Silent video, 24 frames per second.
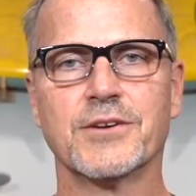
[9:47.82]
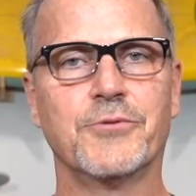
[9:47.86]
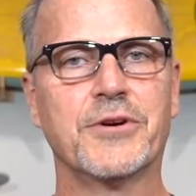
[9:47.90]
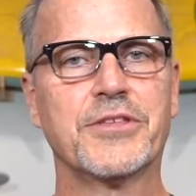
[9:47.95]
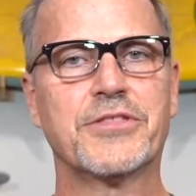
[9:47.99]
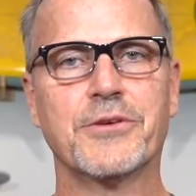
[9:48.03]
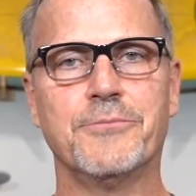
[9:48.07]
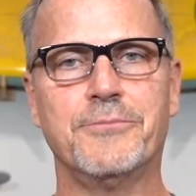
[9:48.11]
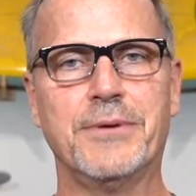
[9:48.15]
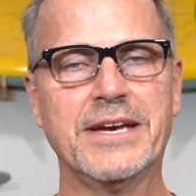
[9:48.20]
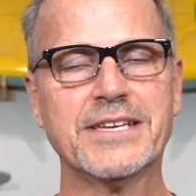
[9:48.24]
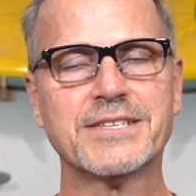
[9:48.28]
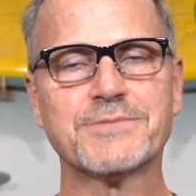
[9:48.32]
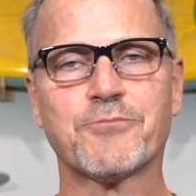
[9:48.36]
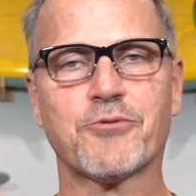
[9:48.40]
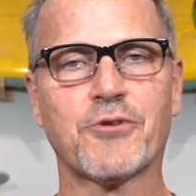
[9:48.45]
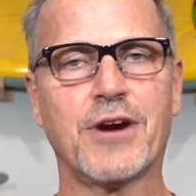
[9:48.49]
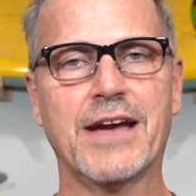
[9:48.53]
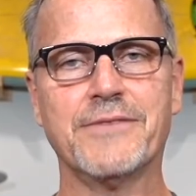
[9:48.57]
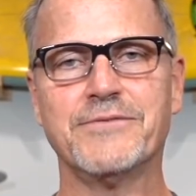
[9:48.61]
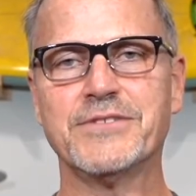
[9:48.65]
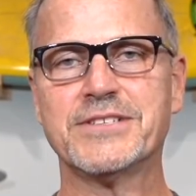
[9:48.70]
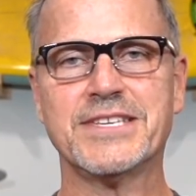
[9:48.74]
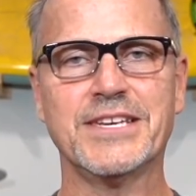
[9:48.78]
with the best
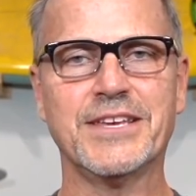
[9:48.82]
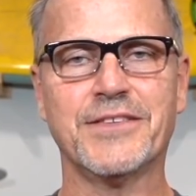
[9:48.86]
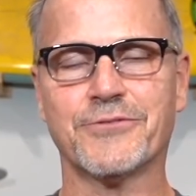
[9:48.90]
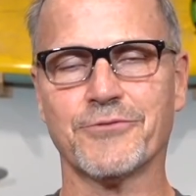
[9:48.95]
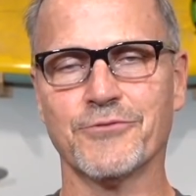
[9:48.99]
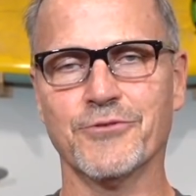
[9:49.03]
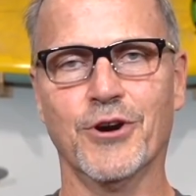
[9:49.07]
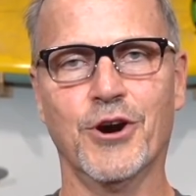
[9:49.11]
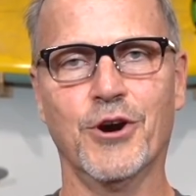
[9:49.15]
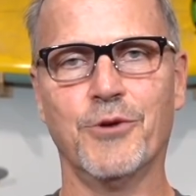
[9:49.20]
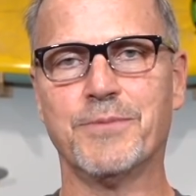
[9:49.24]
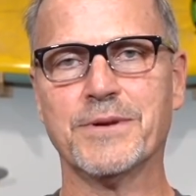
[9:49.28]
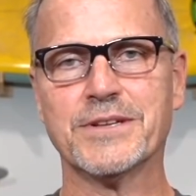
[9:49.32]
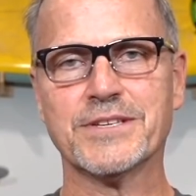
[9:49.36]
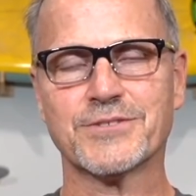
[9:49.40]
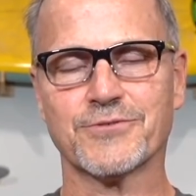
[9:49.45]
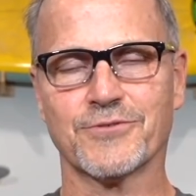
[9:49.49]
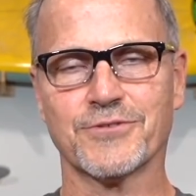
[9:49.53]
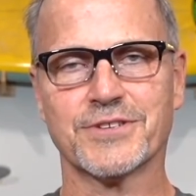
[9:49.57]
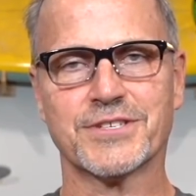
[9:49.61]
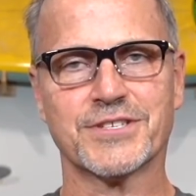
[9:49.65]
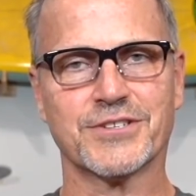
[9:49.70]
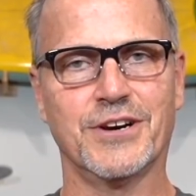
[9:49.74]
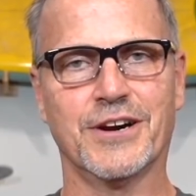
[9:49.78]
privacy through open
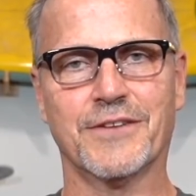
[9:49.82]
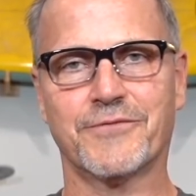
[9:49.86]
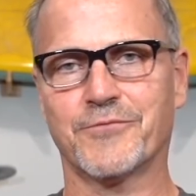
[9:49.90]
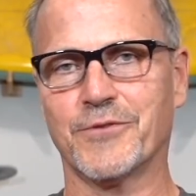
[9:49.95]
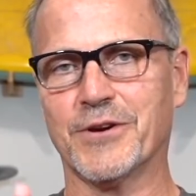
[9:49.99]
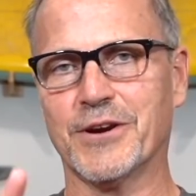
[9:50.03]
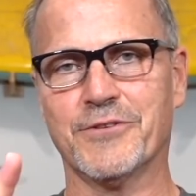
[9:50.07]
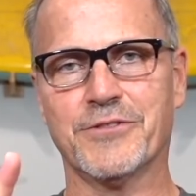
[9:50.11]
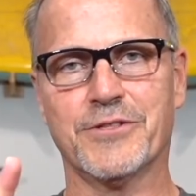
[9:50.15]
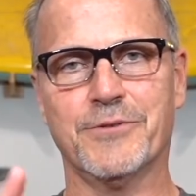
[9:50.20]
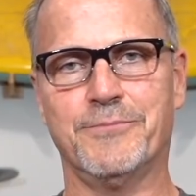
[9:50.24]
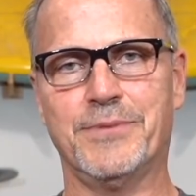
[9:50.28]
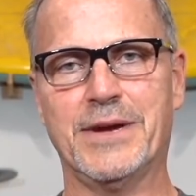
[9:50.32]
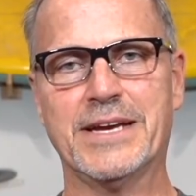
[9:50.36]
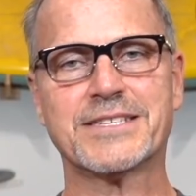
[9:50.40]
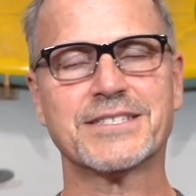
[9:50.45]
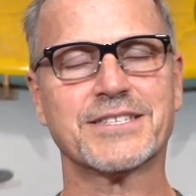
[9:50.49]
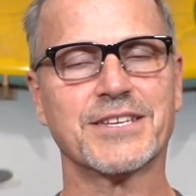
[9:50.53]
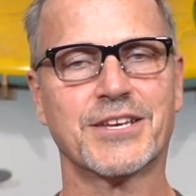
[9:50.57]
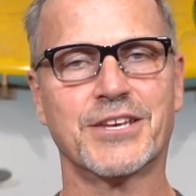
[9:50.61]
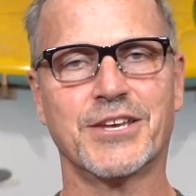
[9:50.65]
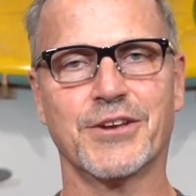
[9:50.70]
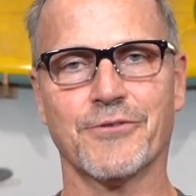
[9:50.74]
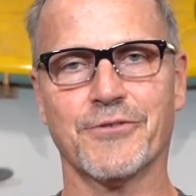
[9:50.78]
source software, the best
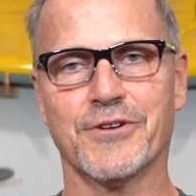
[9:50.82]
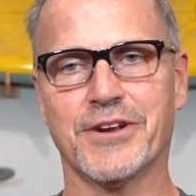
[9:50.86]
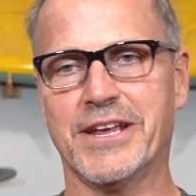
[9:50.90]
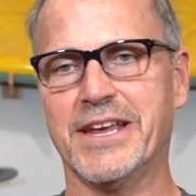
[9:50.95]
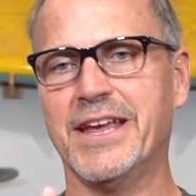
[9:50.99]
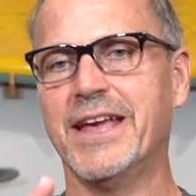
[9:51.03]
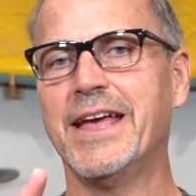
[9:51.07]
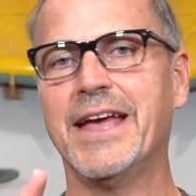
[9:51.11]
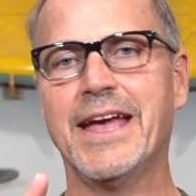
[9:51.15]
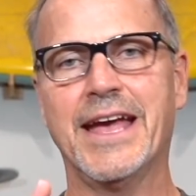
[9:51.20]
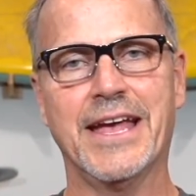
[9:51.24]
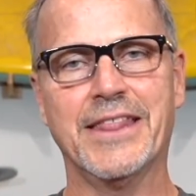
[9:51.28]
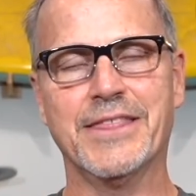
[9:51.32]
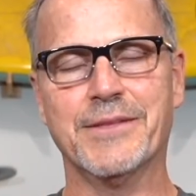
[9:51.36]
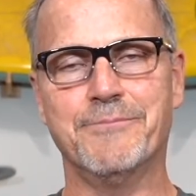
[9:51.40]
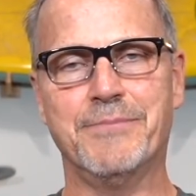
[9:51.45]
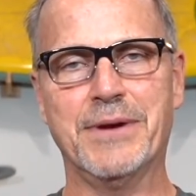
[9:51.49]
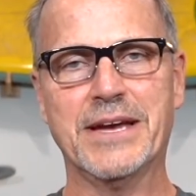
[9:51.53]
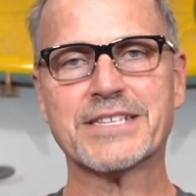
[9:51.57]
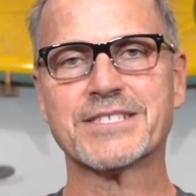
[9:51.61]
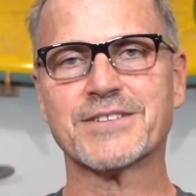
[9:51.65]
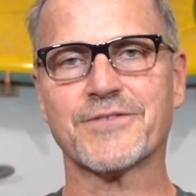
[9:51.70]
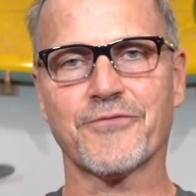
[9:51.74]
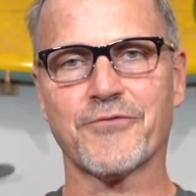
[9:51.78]
security, and the
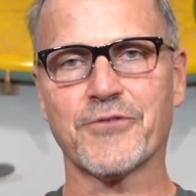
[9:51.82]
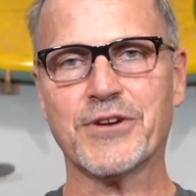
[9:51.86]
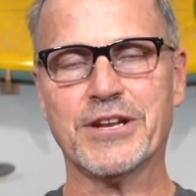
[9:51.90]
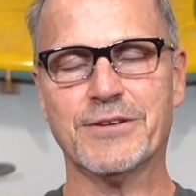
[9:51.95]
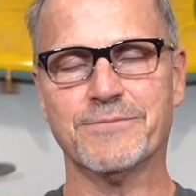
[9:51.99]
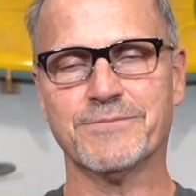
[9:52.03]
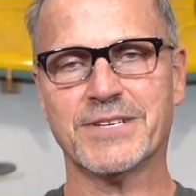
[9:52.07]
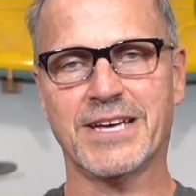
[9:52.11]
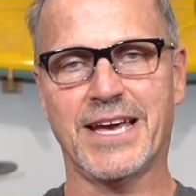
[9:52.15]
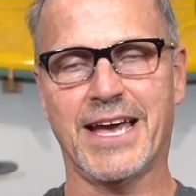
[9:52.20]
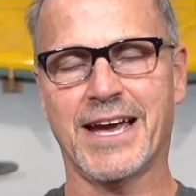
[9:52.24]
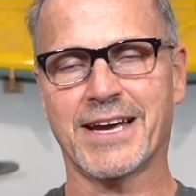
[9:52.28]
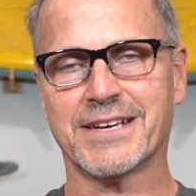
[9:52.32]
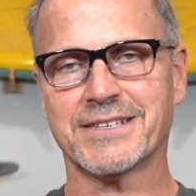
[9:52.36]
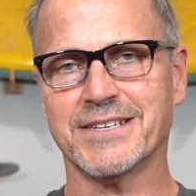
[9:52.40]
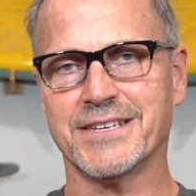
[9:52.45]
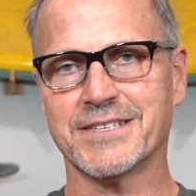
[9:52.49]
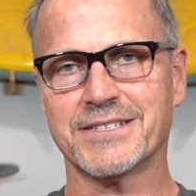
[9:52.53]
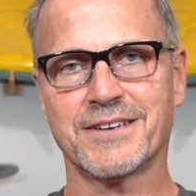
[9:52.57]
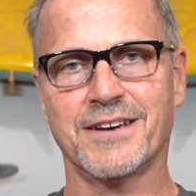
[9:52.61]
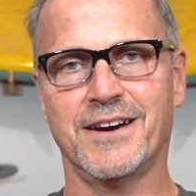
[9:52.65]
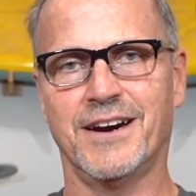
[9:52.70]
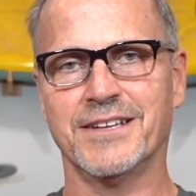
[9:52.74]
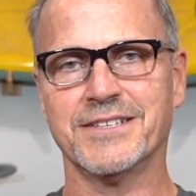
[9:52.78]
best freedom to
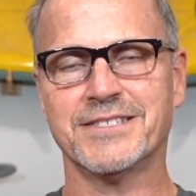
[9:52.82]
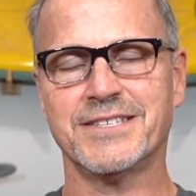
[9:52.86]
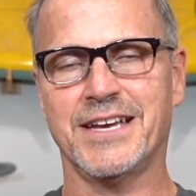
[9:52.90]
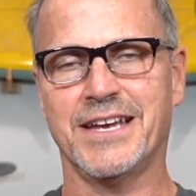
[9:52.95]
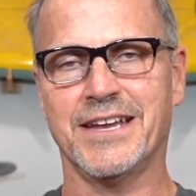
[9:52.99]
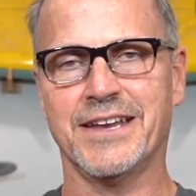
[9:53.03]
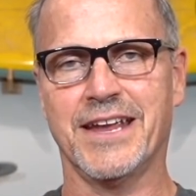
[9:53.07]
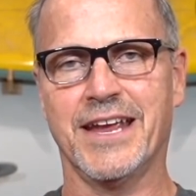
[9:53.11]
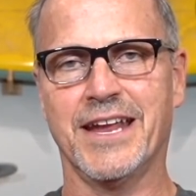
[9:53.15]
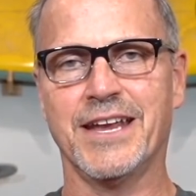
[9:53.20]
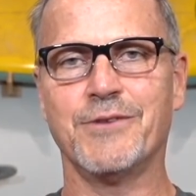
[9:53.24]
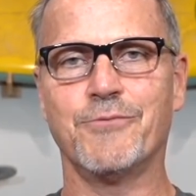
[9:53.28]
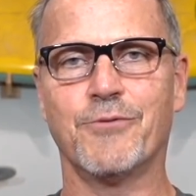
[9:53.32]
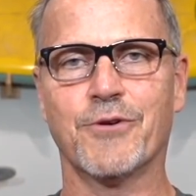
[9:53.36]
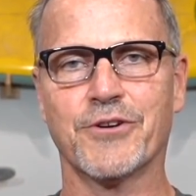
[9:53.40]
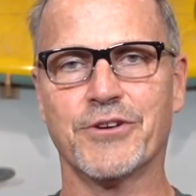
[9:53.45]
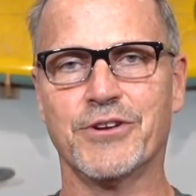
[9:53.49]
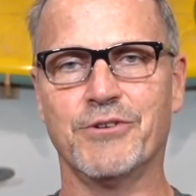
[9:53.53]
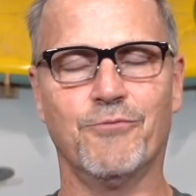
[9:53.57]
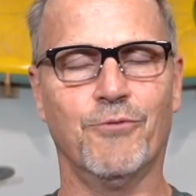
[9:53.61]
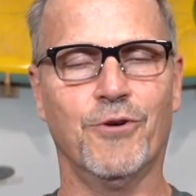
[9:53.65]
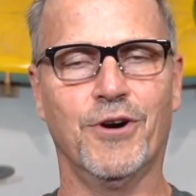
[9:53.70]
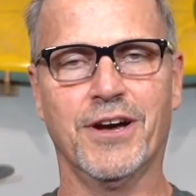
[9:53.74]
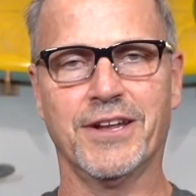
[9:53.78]
access content anywhere
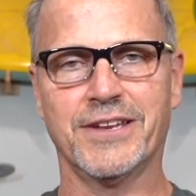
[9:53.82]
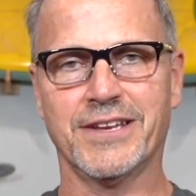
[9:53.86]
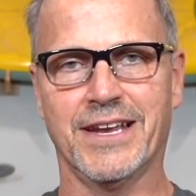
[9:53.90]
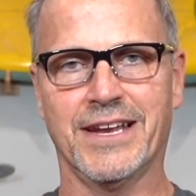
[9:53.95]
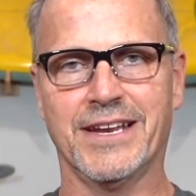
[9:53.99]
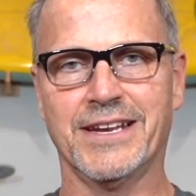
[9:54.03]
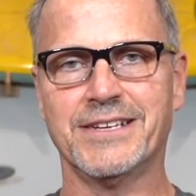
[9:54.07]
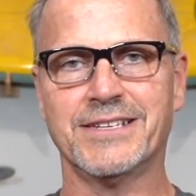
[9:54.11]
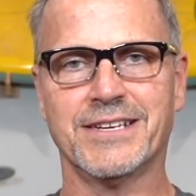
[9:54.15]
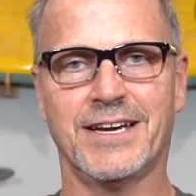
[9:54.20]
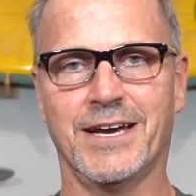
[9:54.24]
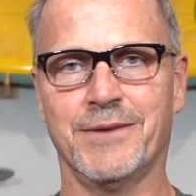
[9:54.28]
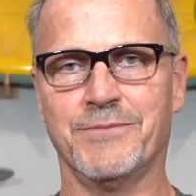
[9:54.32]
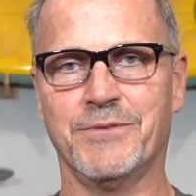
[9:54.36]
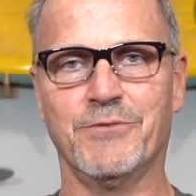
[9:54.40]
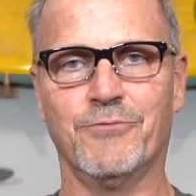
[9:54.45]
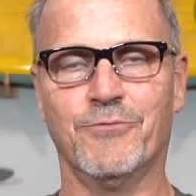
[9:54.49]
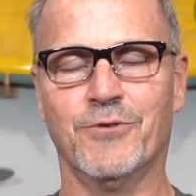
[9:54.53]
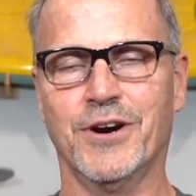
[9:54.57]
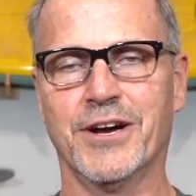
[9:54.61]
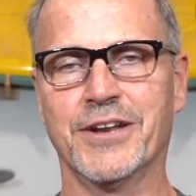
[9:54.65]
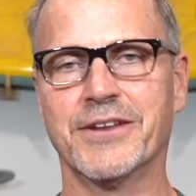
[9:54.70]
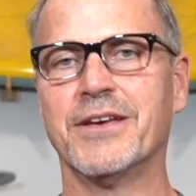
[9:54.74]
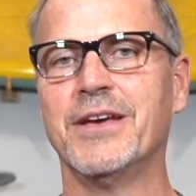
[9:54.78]
you want, anytime you
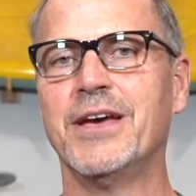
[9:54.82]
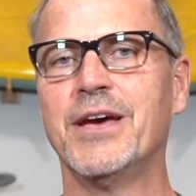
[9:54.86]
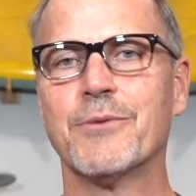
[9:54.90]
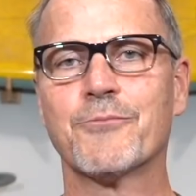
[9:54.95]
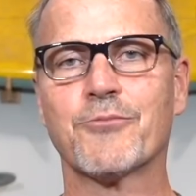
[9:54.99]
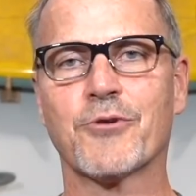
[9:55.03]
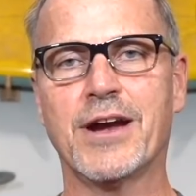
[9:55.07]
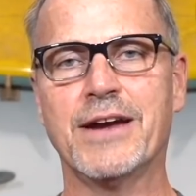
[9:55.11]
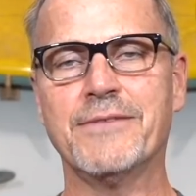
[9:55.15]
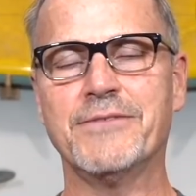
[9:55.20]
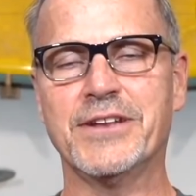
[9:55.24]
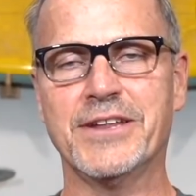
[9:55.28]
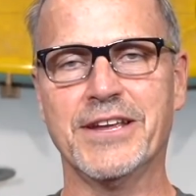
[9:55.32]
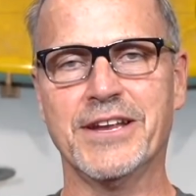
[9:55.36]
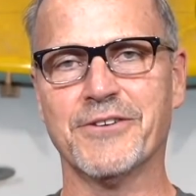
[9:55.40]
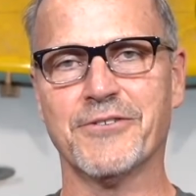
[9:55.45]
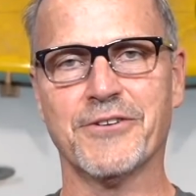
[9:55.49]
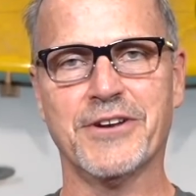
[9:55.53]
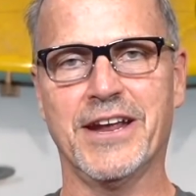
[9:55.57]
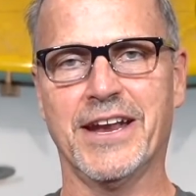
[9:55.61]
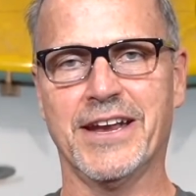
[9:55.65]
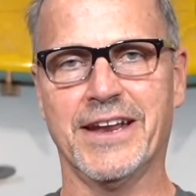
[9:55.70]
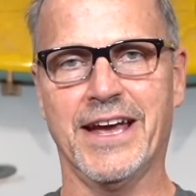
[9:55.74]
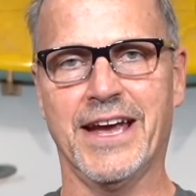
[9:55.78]
want, Private
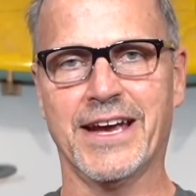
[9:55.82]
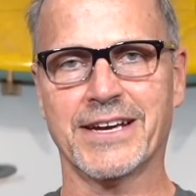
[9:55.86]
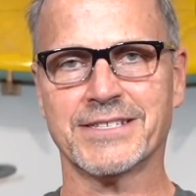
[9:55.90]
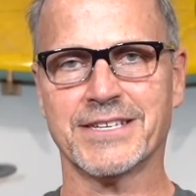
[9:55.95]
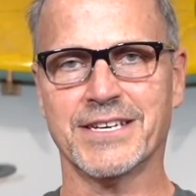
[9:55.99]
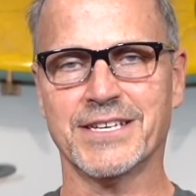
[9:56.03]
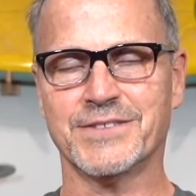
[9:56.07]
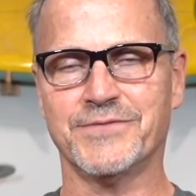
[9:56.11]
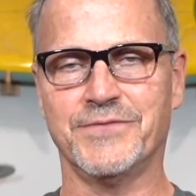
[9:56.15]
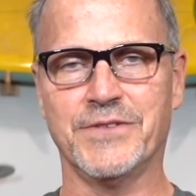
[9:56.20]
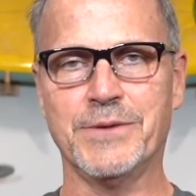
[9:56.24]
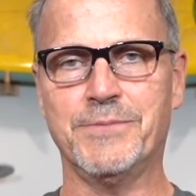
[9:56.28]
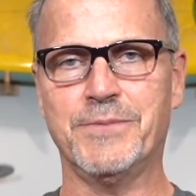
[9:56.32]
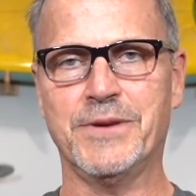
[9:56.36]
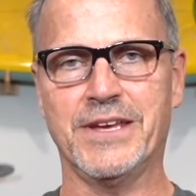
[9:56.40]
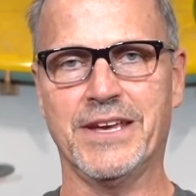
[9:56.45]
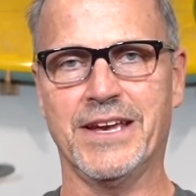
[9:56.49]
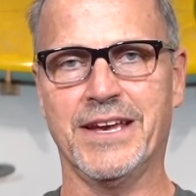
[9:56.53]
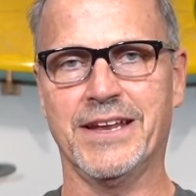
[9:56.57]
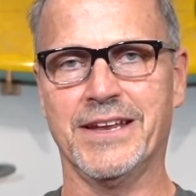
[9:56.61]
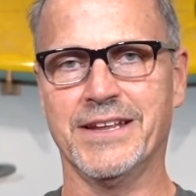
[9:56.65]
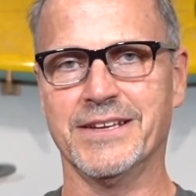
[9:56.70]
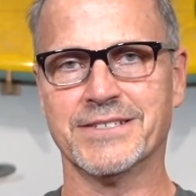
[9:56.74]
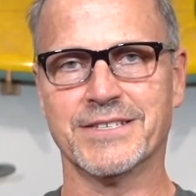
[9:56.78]
Internet Access
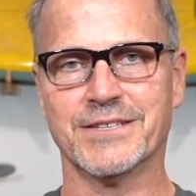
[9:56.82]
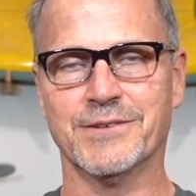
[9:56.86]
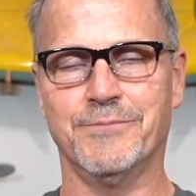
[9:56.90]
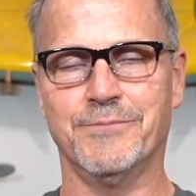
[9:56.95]
VPN is the